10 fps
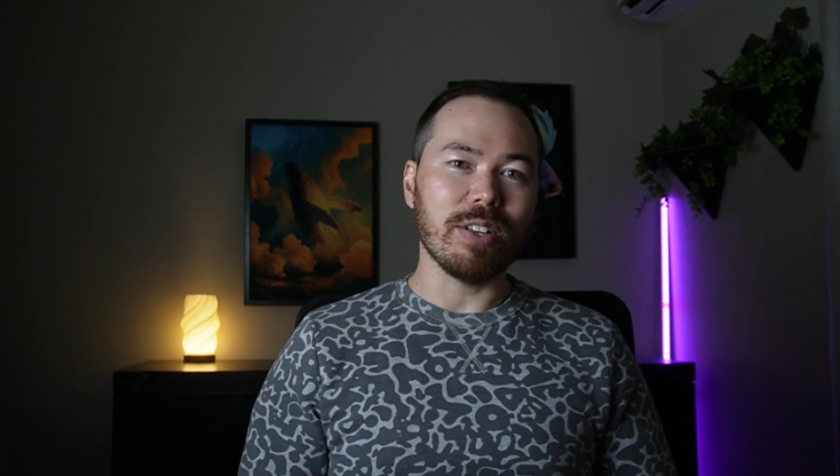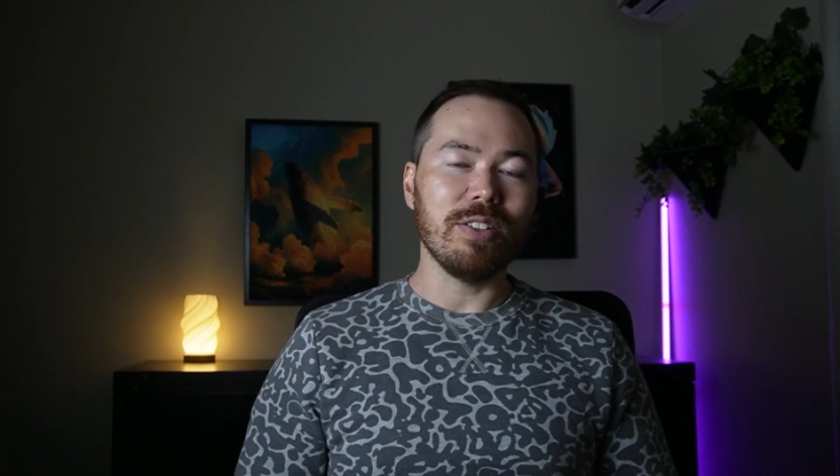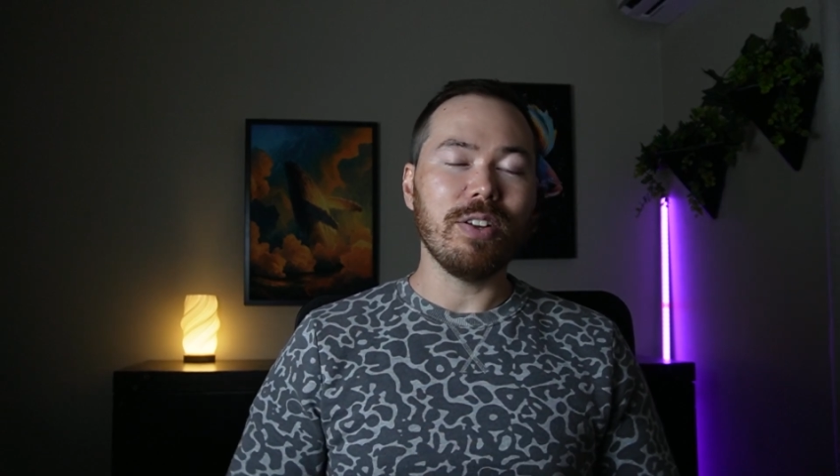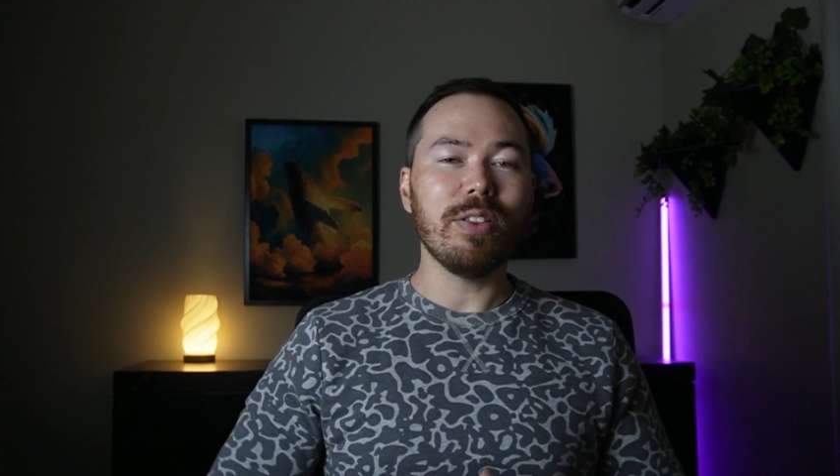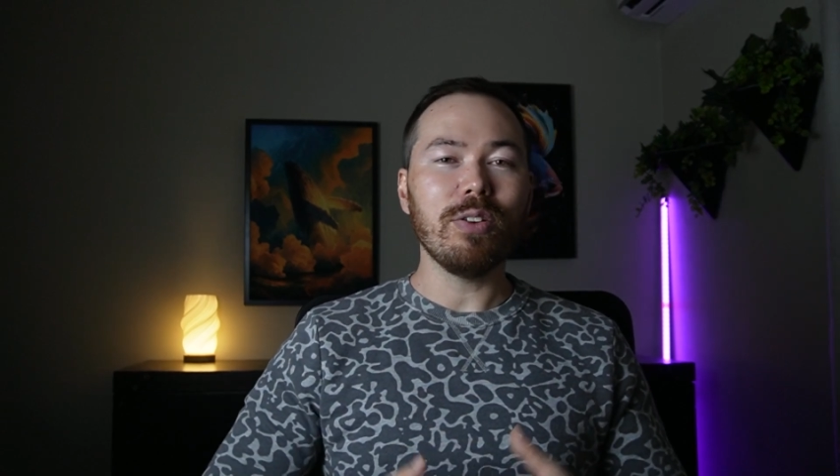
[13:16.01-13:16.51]
You
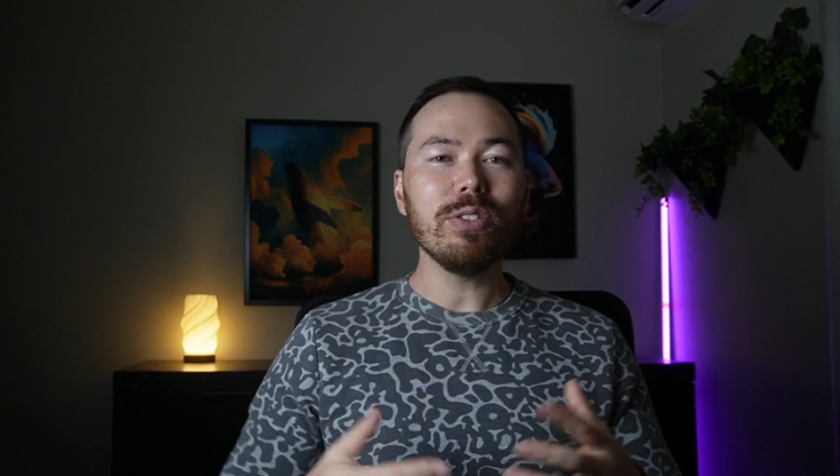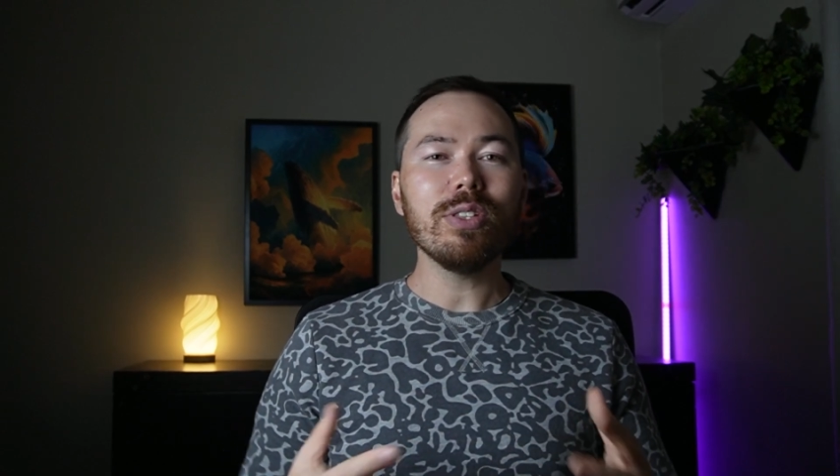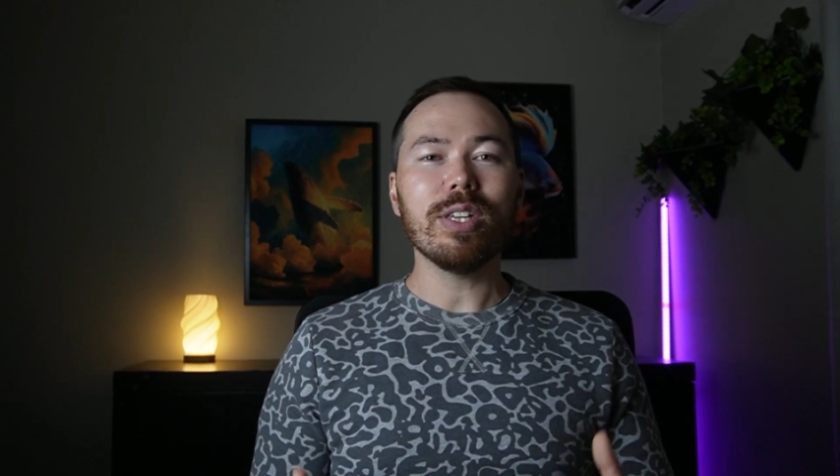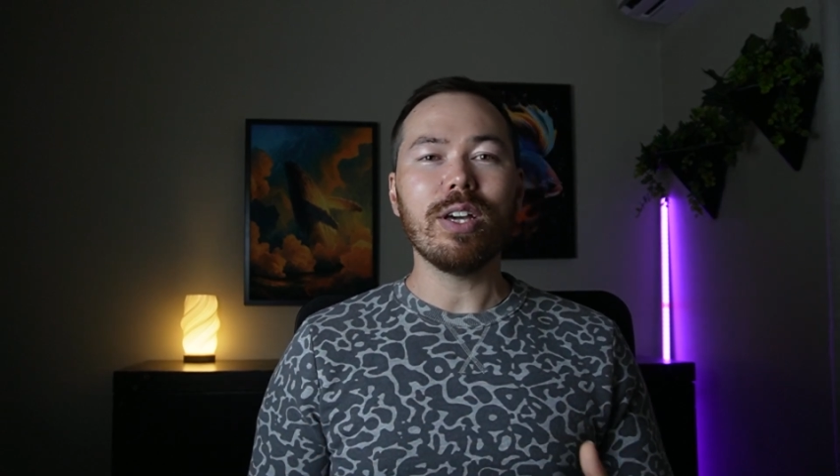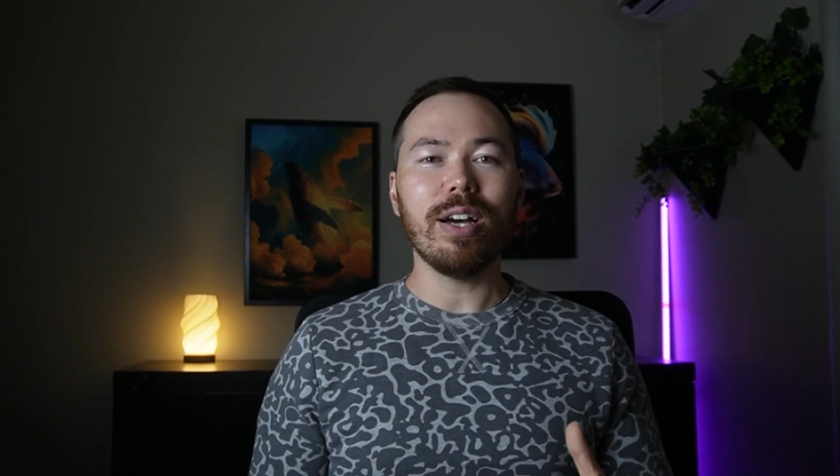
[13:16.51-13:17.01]
know, those are
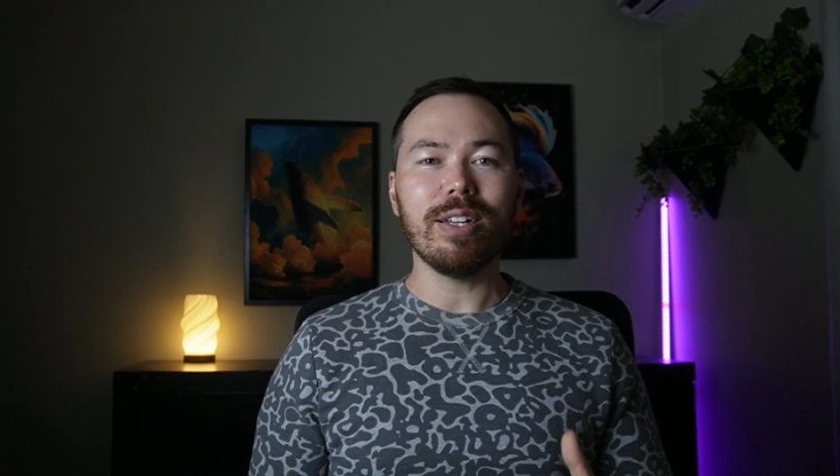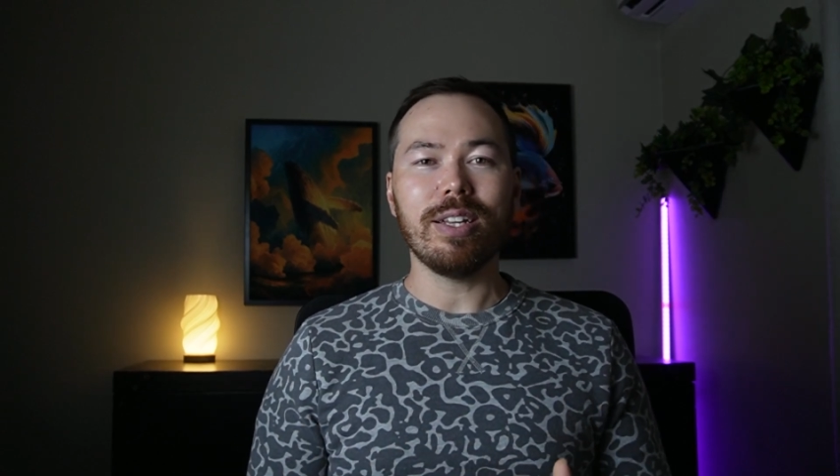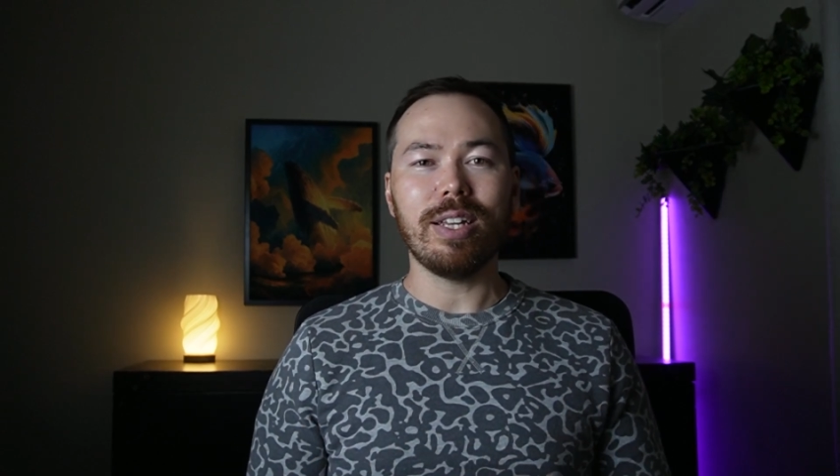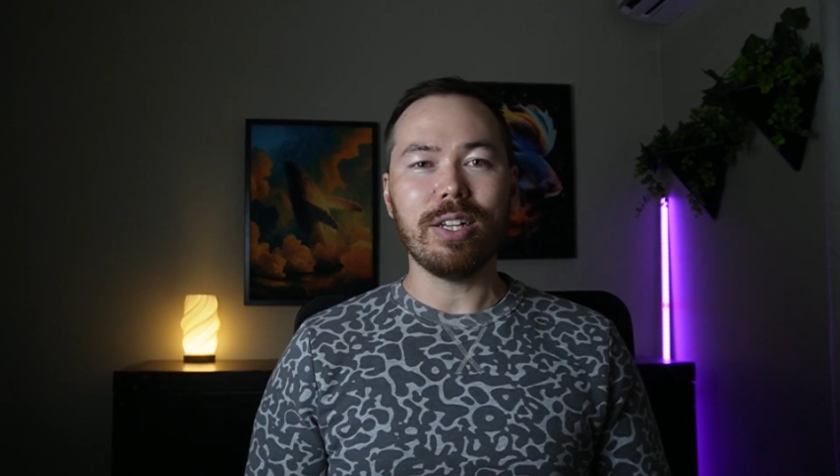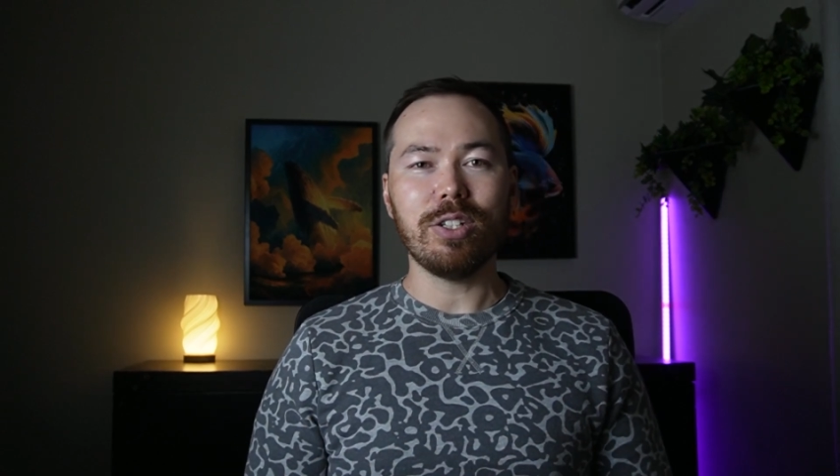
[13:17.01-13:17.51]
the kind of
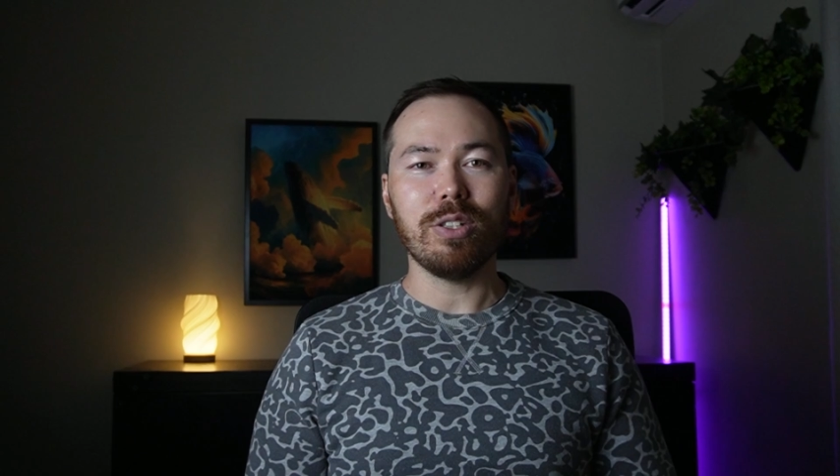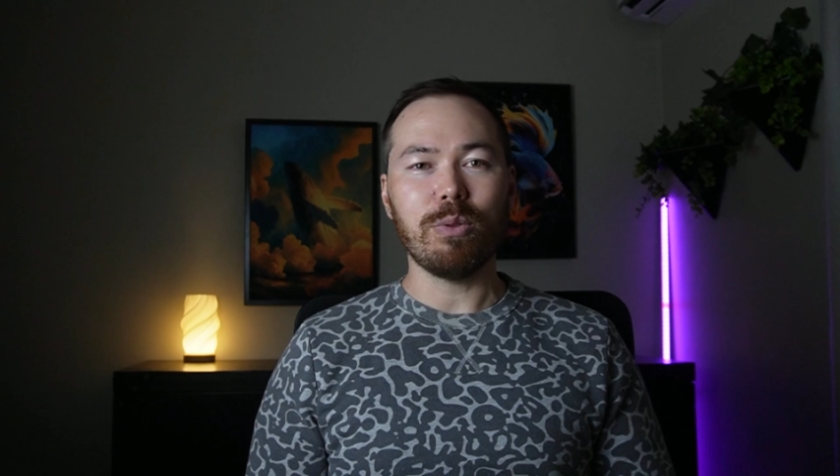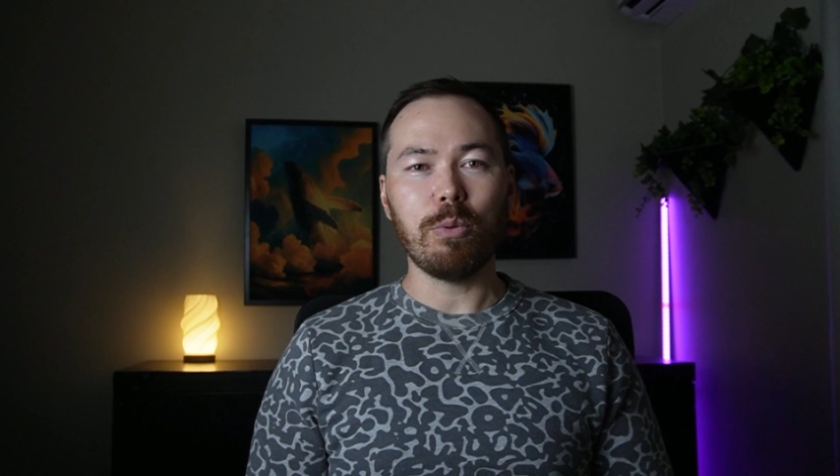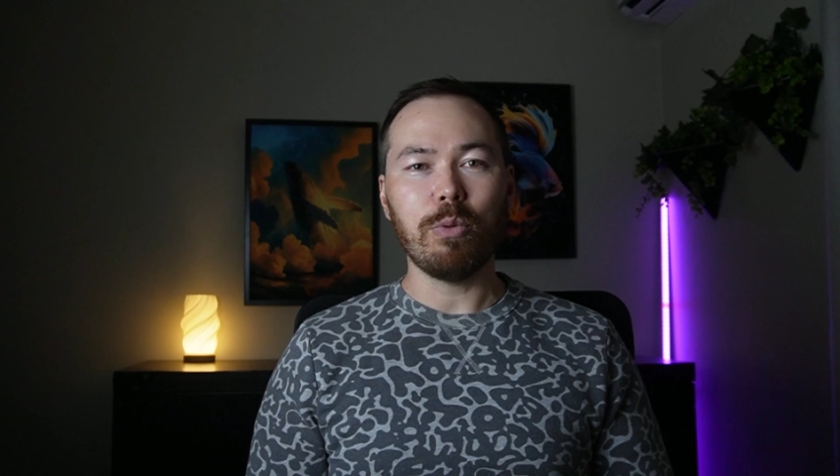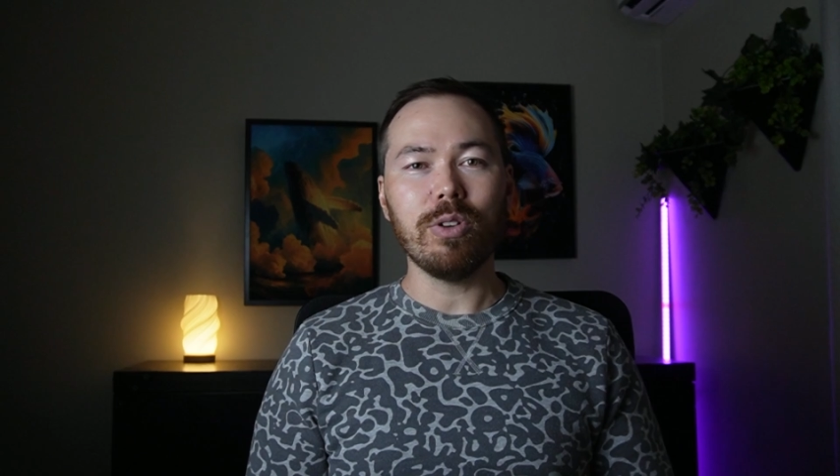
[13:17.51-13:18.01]
connections that
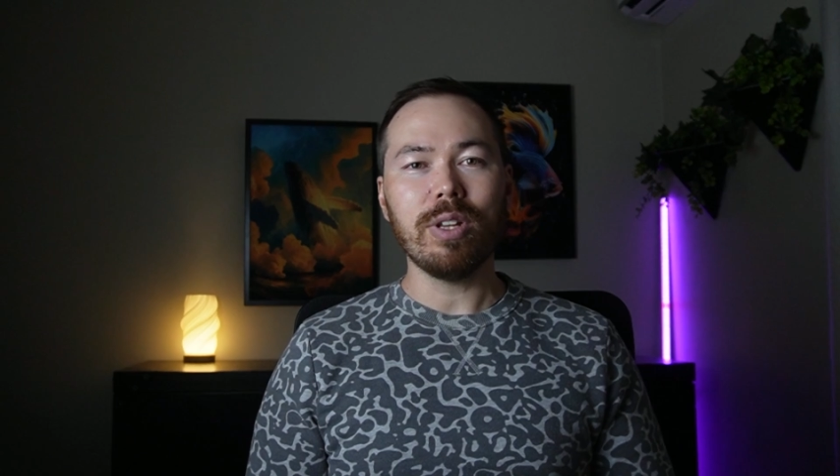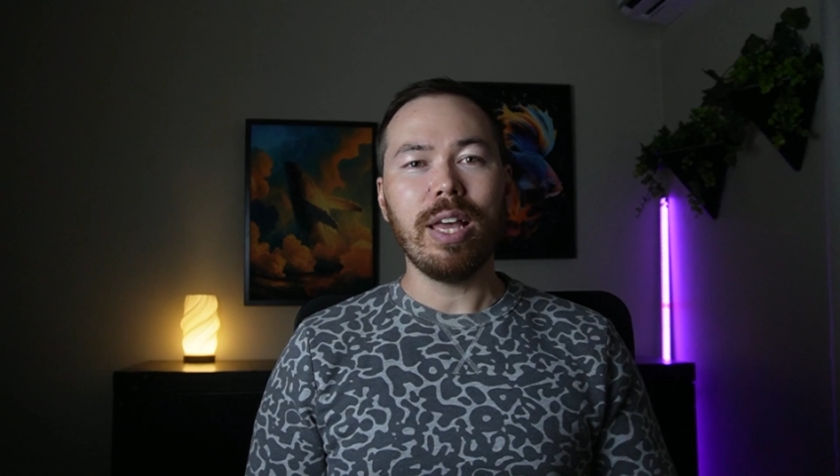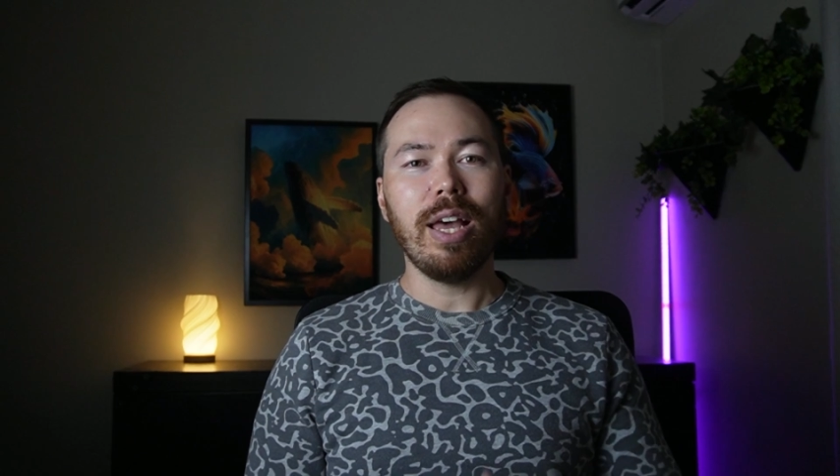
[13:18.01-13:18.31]
we want.